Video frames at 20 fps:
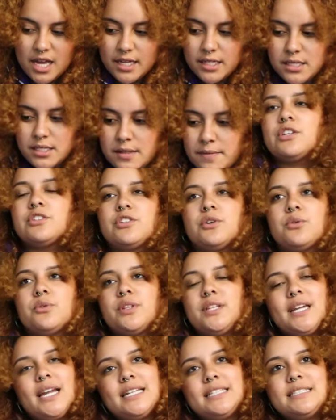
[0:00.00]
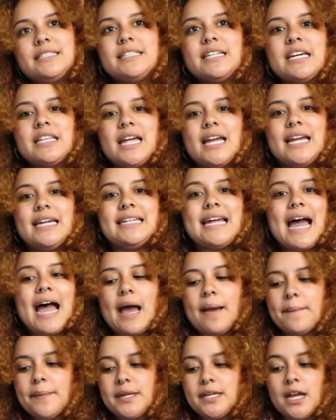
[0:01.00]
guys. So the idea that
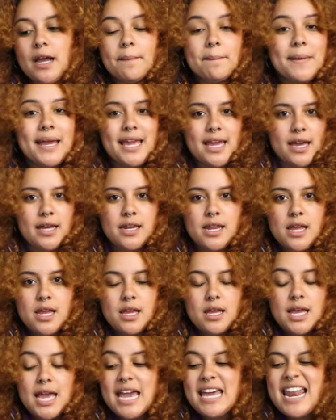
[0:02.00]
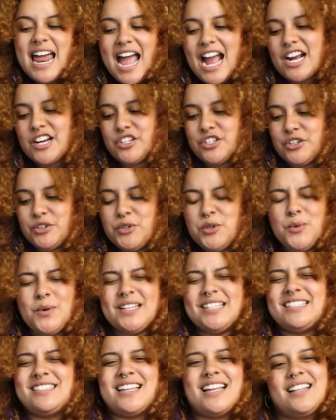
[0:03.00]
inhabiting a man, an actor who
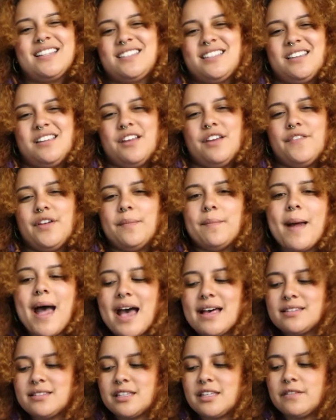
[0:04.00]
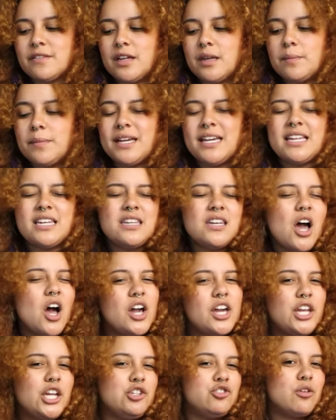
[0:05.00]
is sensitive and masculine but
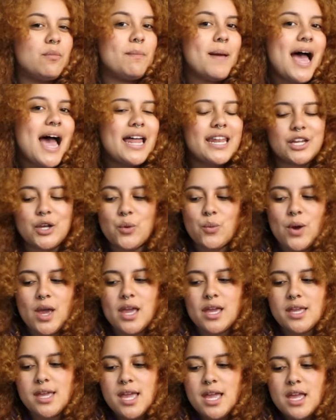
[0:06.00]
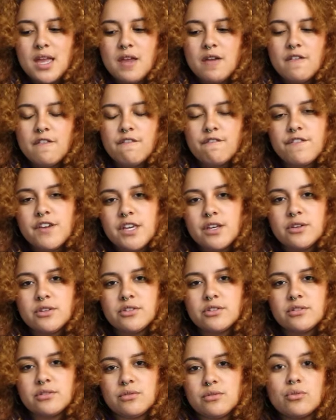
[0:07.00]
not in a dramatic way,
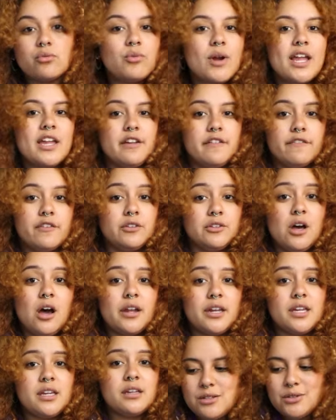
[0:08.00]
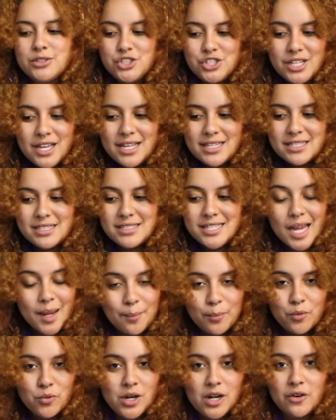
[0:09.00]
feels right for Lottie. She has
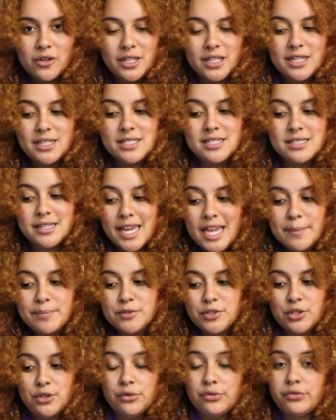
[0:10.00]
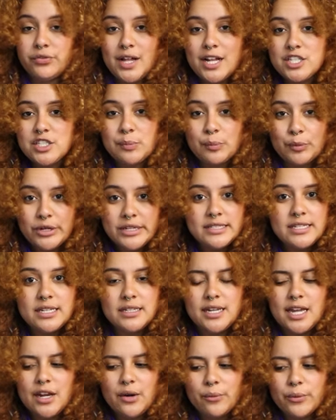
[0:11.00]
temporarily escaped her flesh
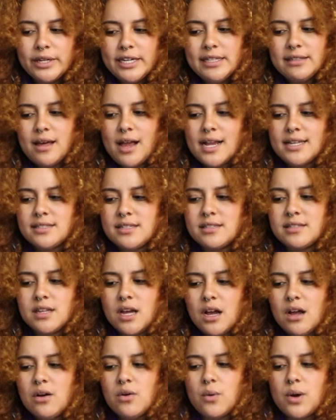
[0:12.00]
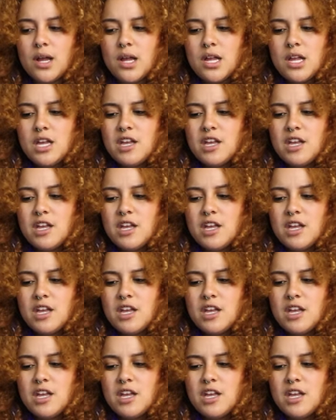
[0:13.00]
prison and realizes, oh,